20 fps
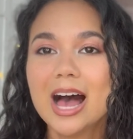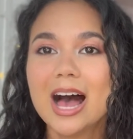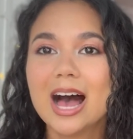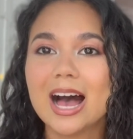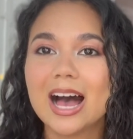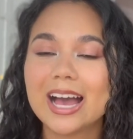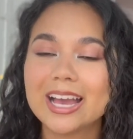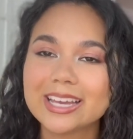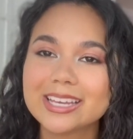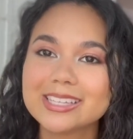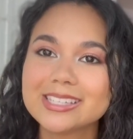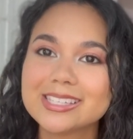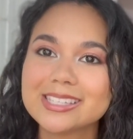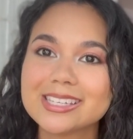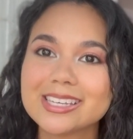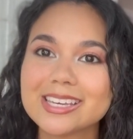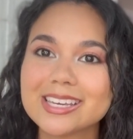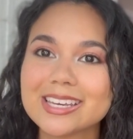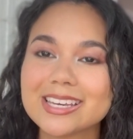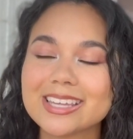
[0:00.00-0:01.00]
I can
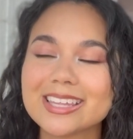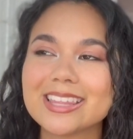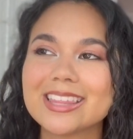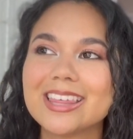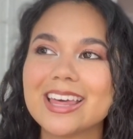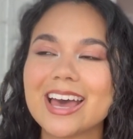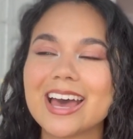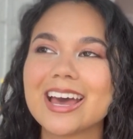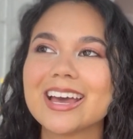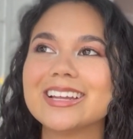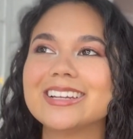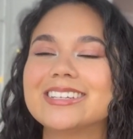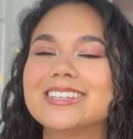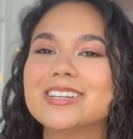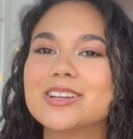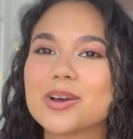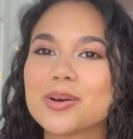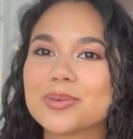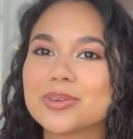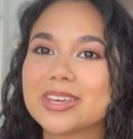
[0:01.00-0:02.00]
see that,
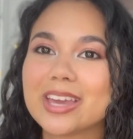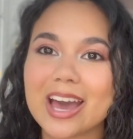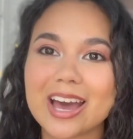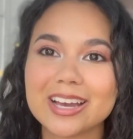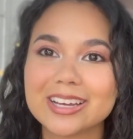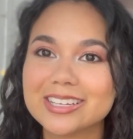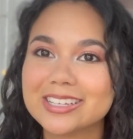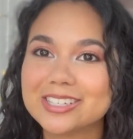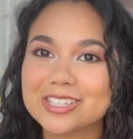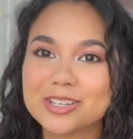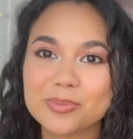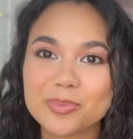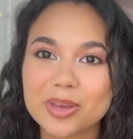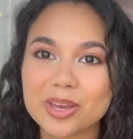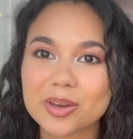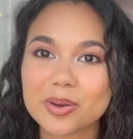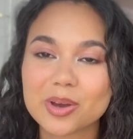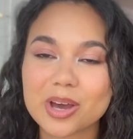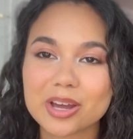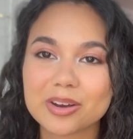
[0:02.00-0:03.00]
is she
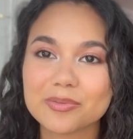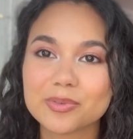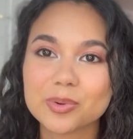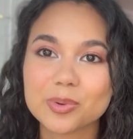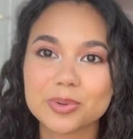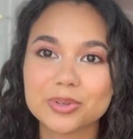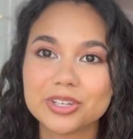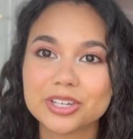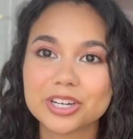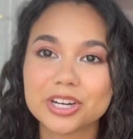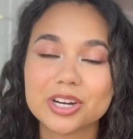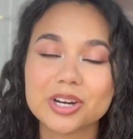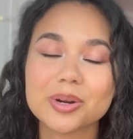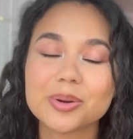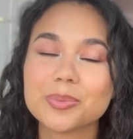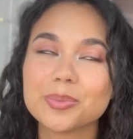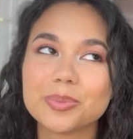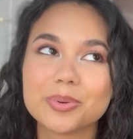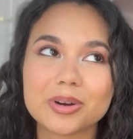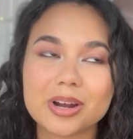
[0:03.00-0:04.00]
being kind of a gold
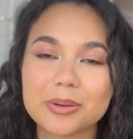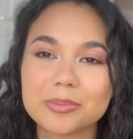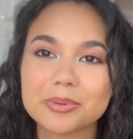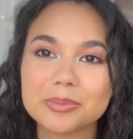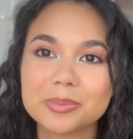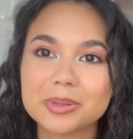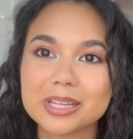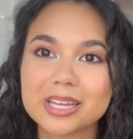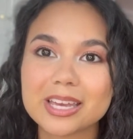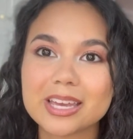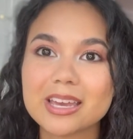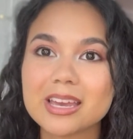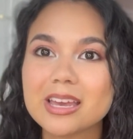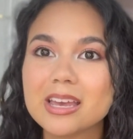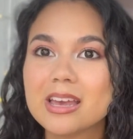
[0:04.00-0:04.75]
digger? Probably.